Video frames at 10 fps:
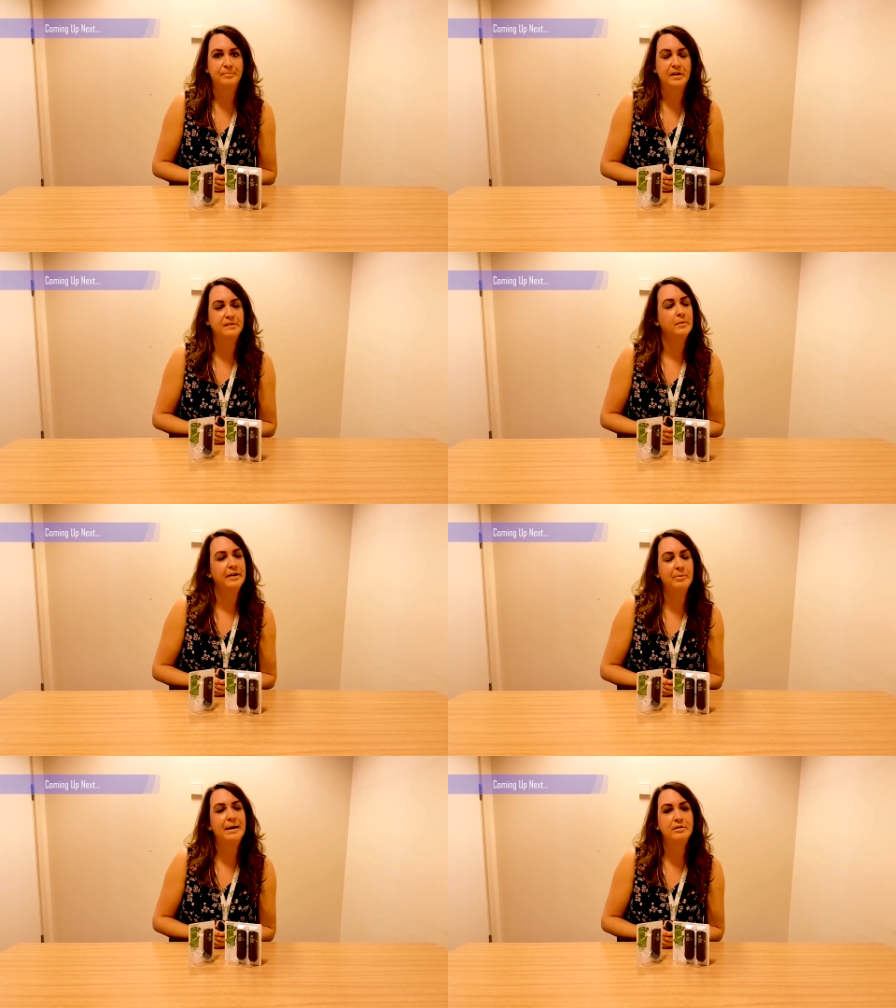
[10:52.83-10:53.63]
So
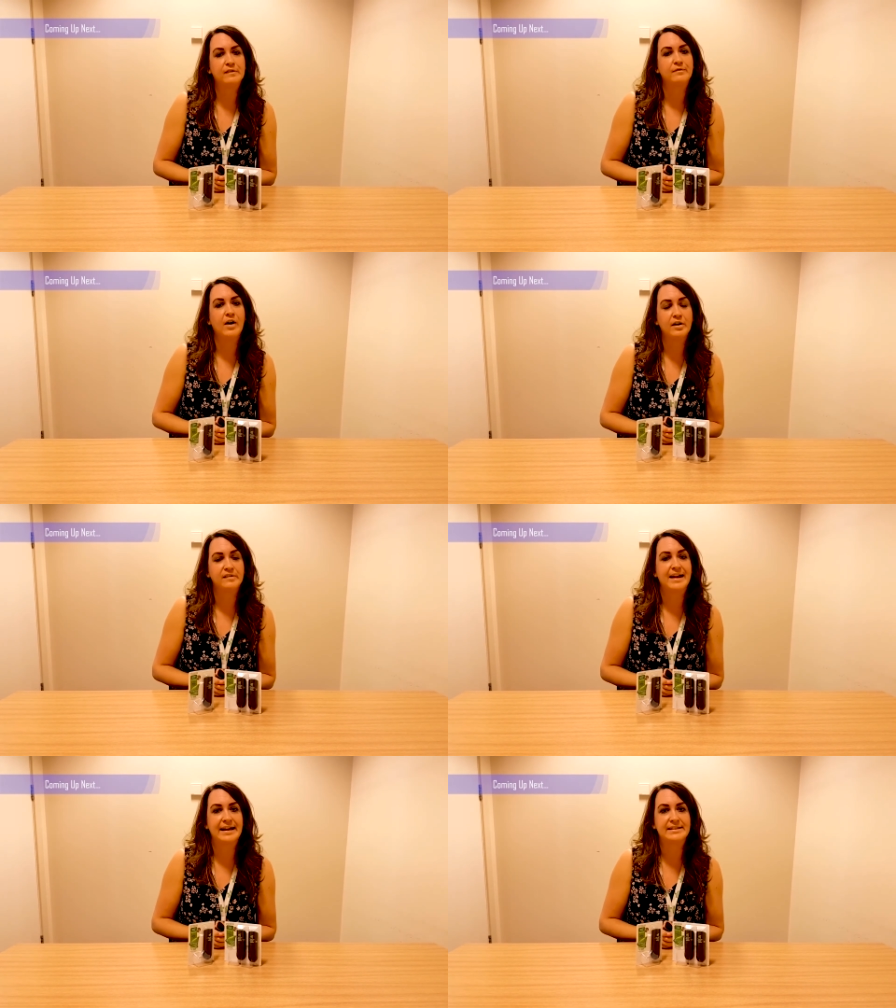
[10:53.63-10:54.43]
they're about as fast
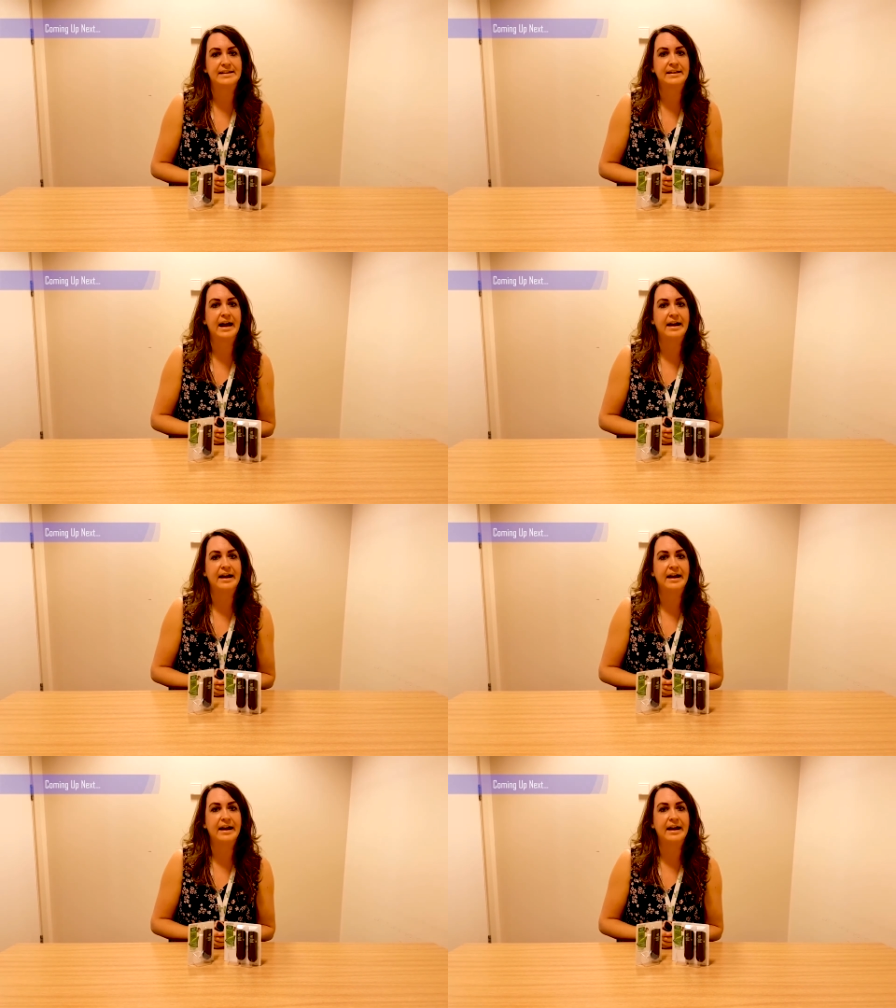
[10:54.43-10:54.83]
acting